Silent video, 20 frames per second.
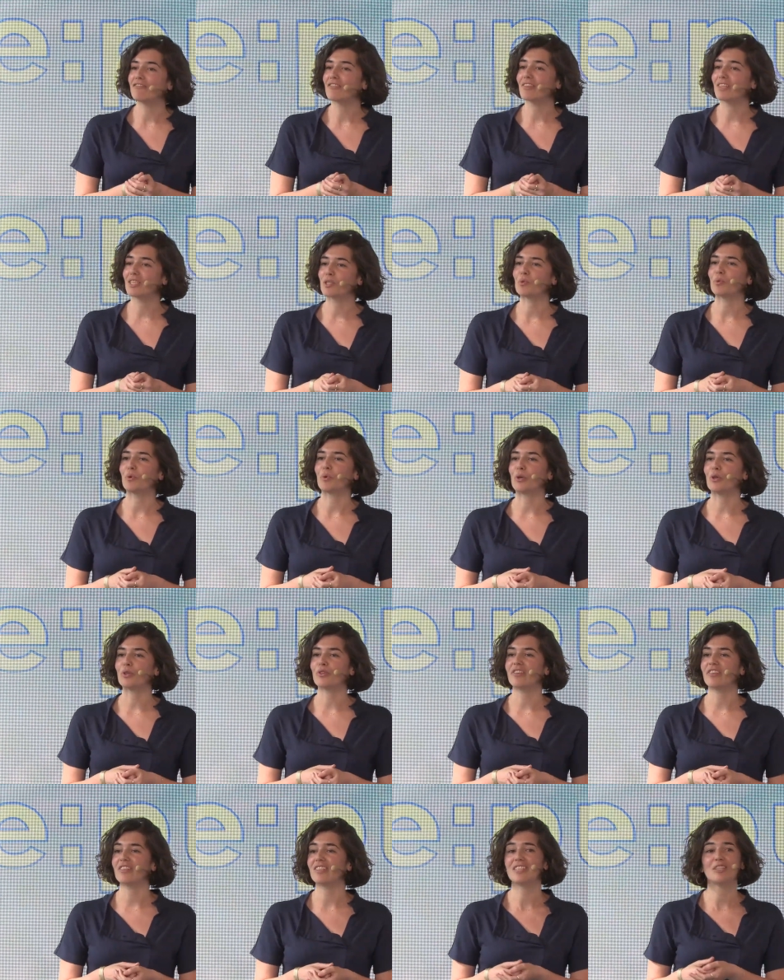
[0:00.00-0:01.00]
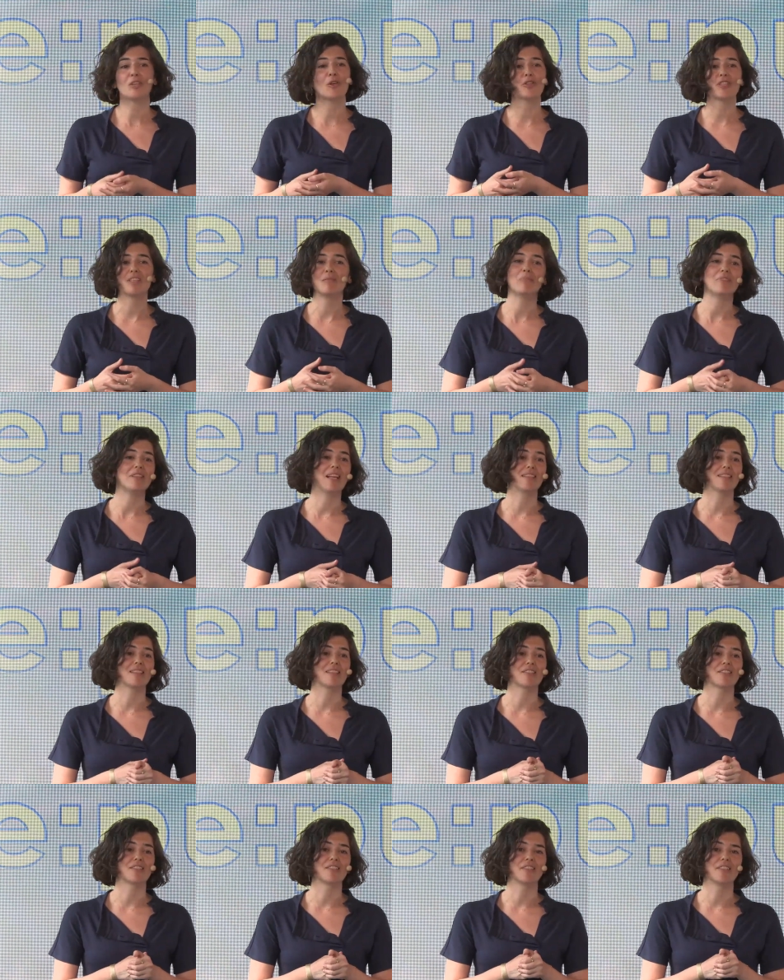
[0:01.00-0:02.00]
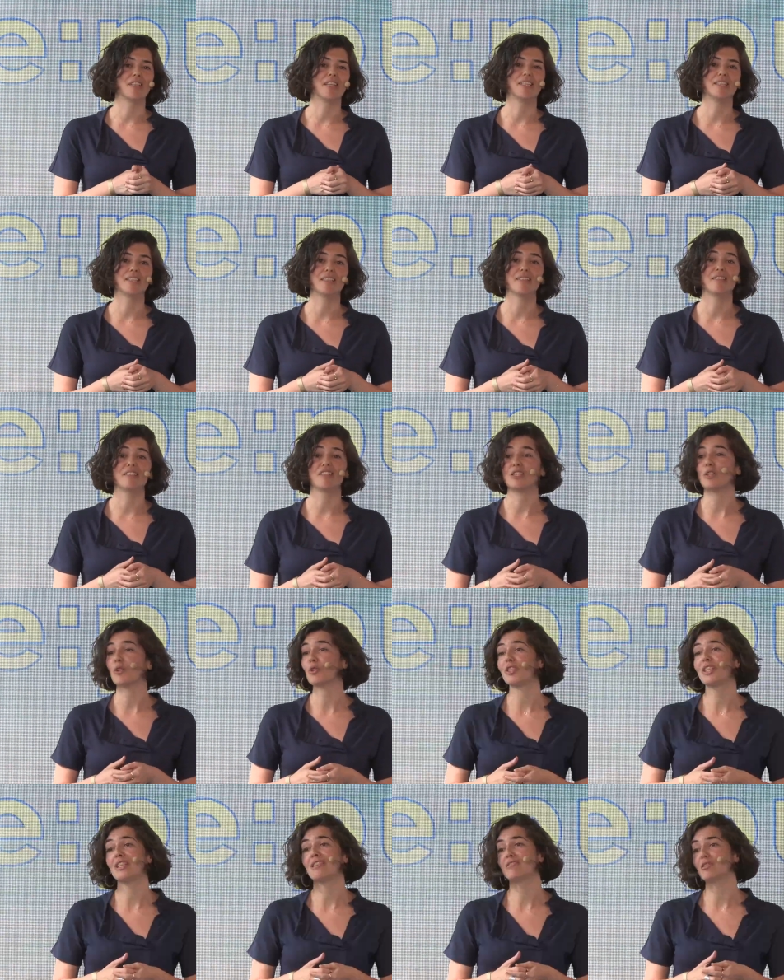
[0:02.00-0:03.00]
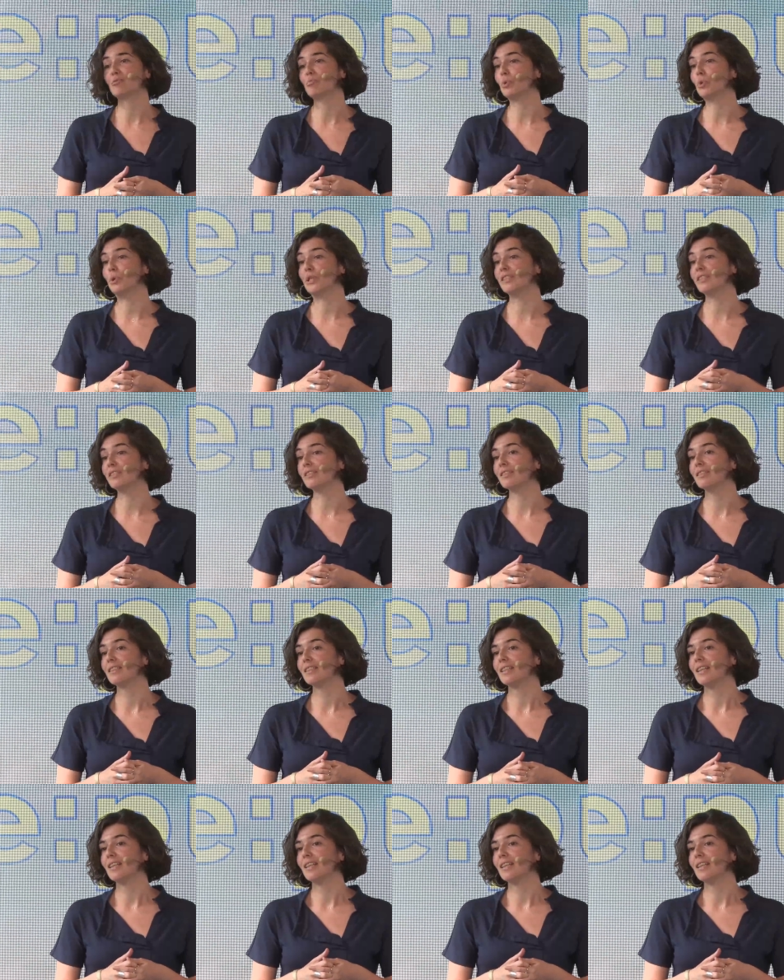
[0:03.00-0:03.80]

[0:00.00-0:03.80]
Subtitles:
in this world, there is no simple answer and there is no silver bullet.